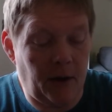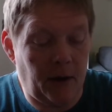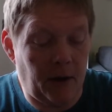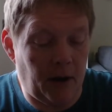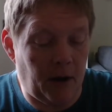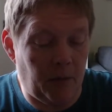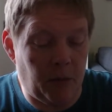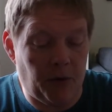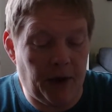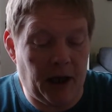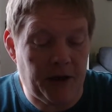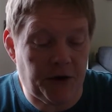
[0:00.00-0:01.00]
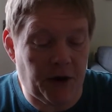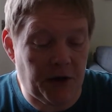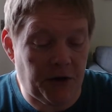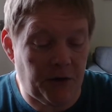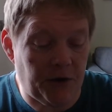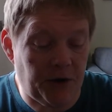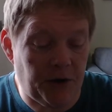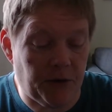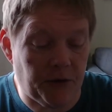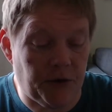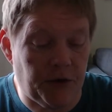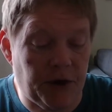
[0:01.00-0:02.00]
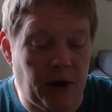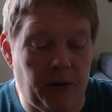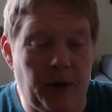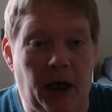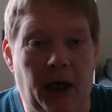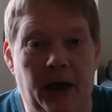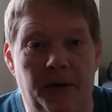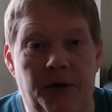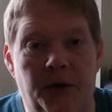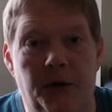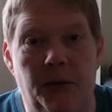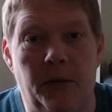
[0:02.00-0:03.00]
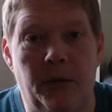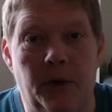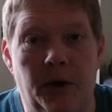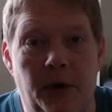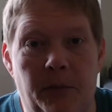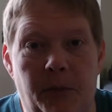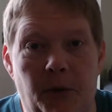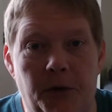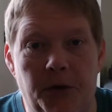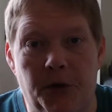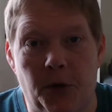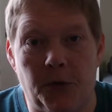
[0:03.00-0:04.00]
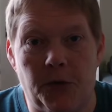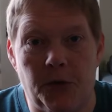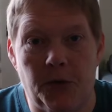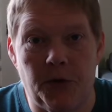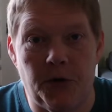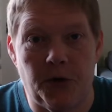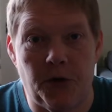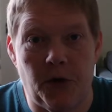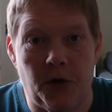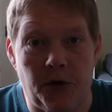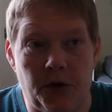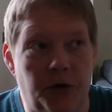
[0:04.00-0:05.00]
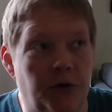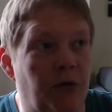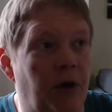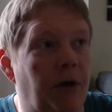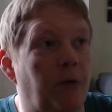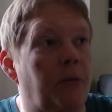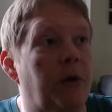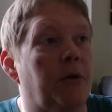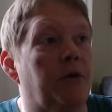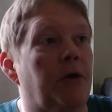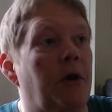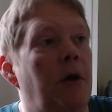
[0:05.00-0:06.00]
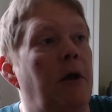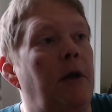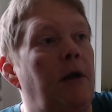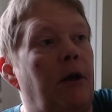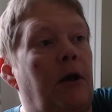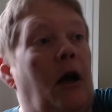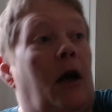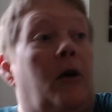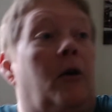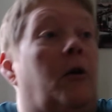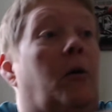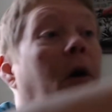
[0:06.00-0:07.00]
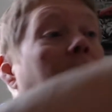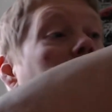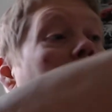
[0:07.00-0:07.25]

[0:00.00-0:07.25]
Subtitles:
but the accessories, it doesn't tell you how to put the sun screen up, because I got quite a few